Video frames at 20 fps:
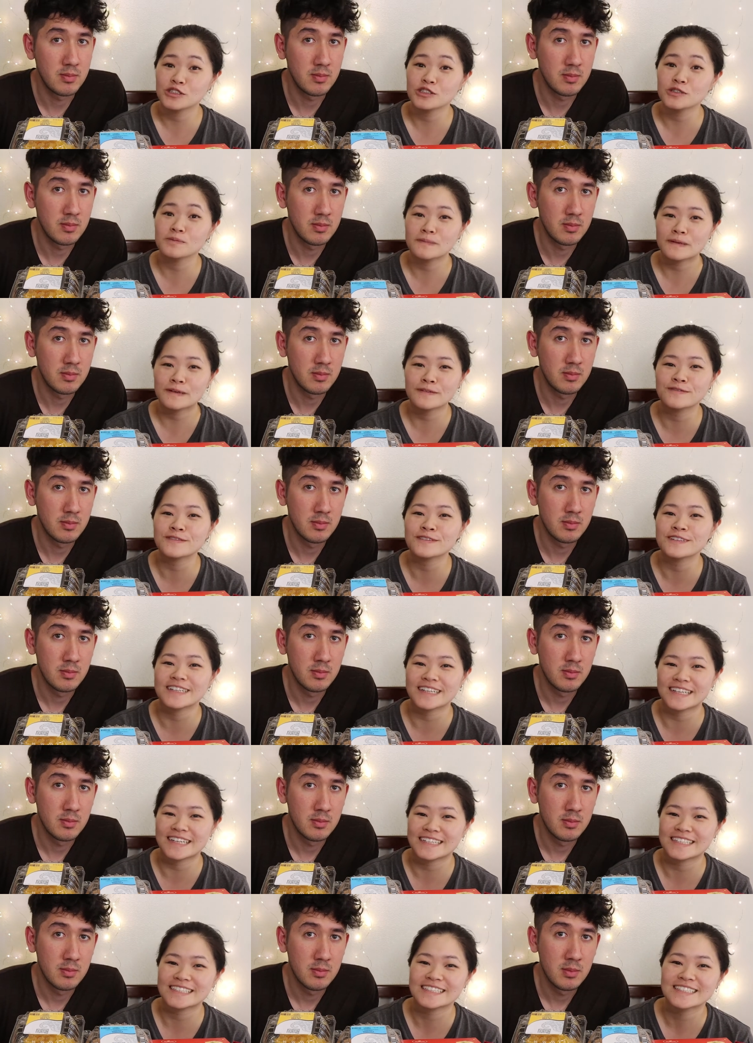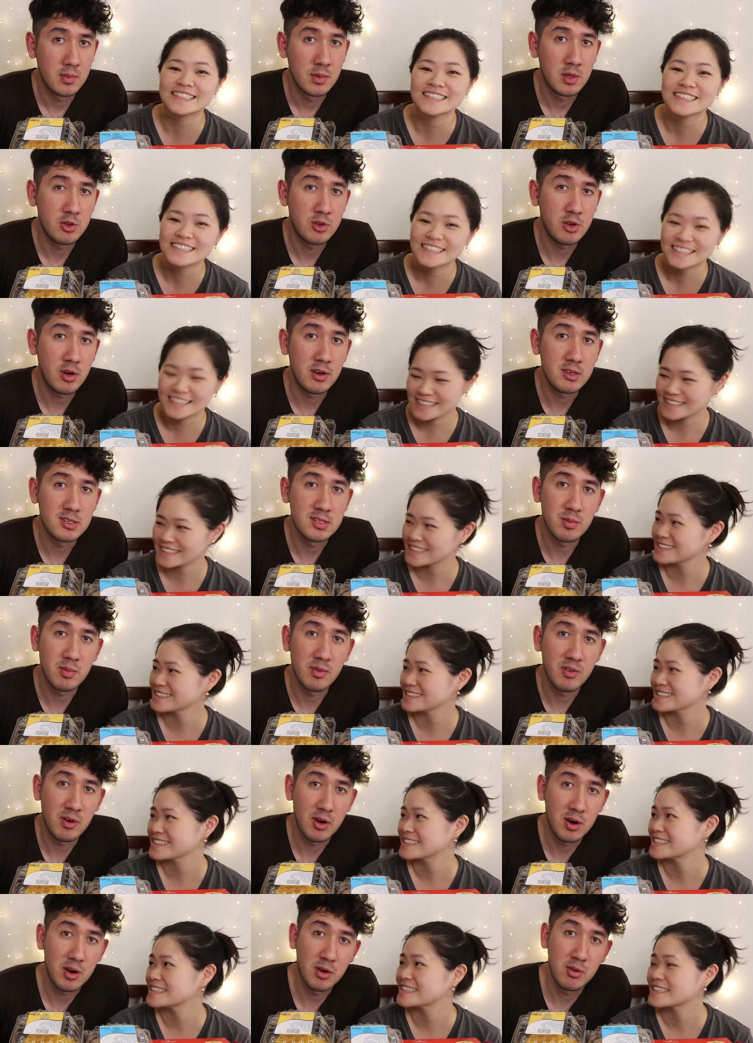Speaker 1: super foodies.
Speaker 2: Sharing some
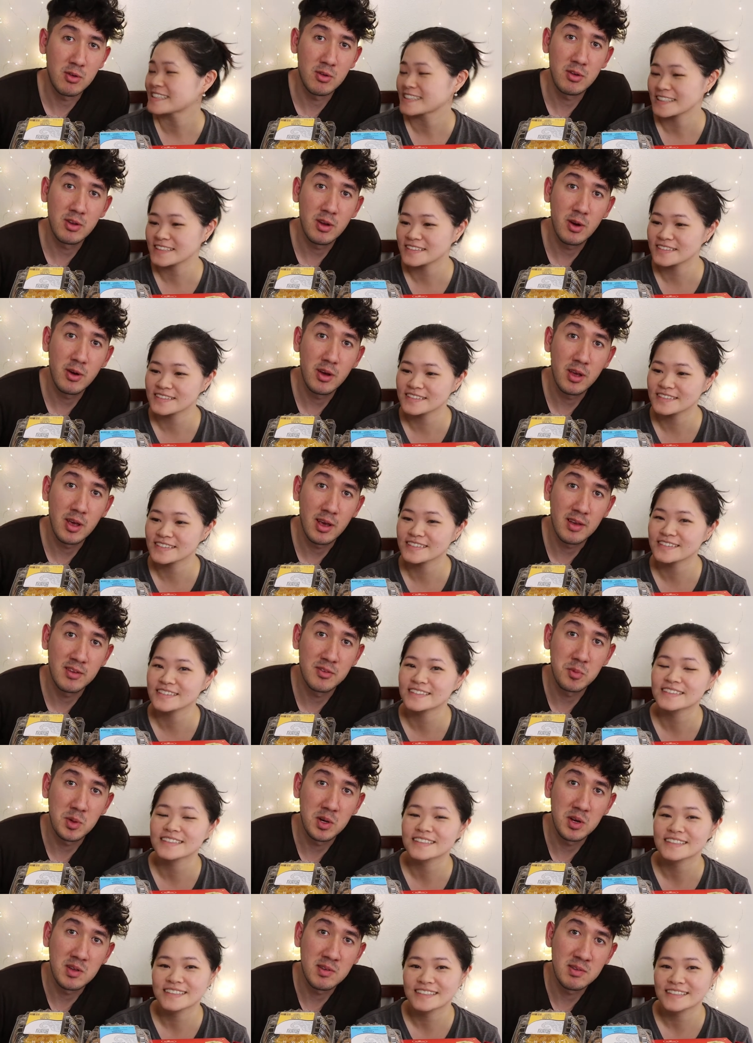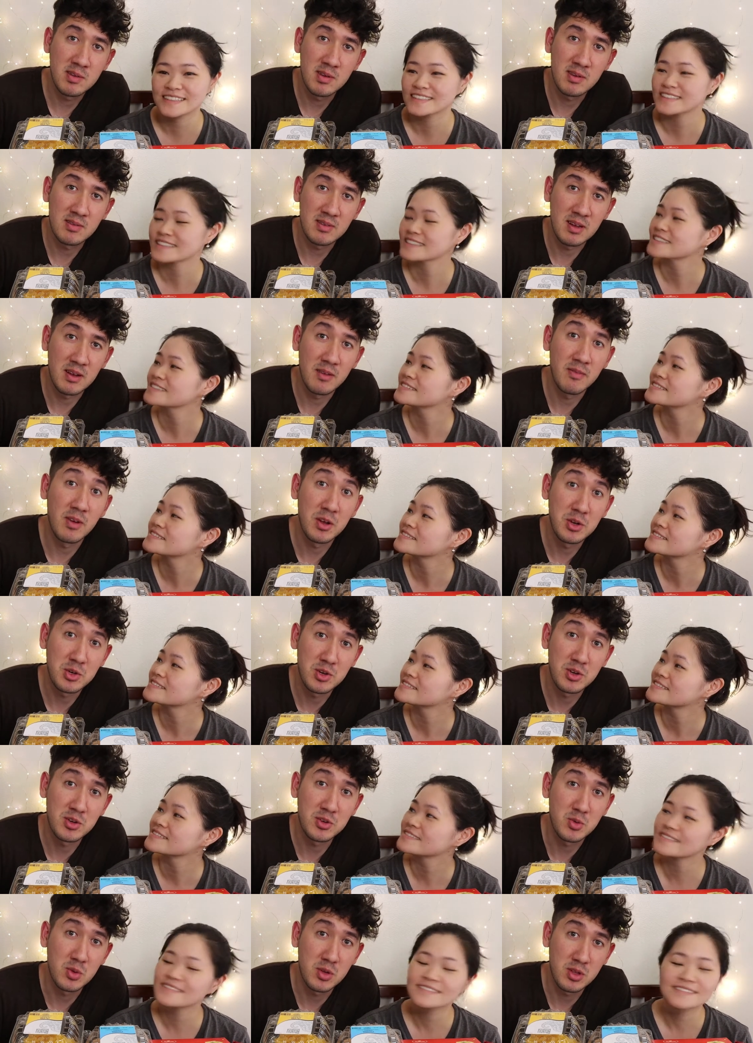of our culinary experiences and
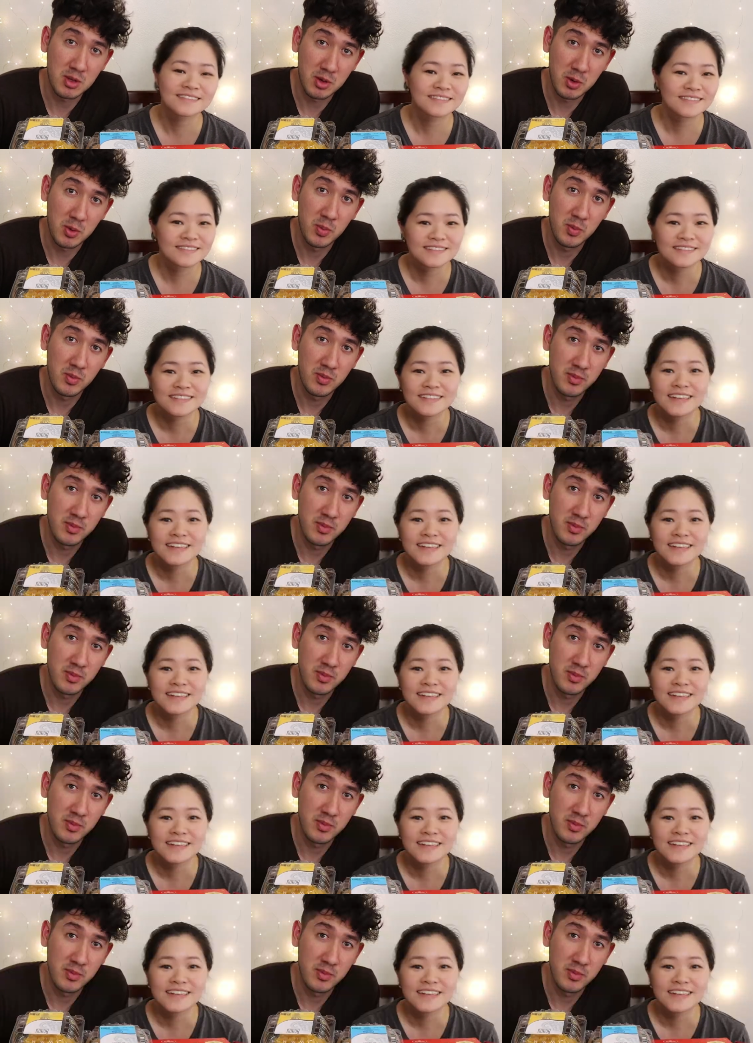adventures with you.